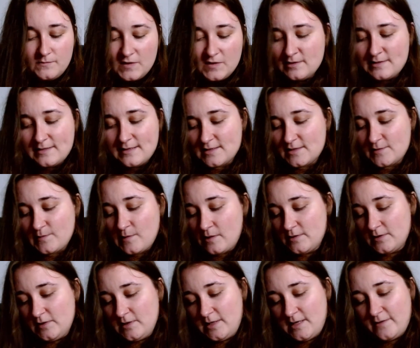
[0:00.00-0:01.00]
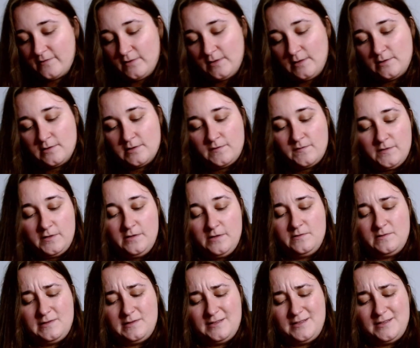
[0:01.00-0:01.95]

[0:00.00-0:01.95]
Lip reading: because that's where I was going to have the longest floats.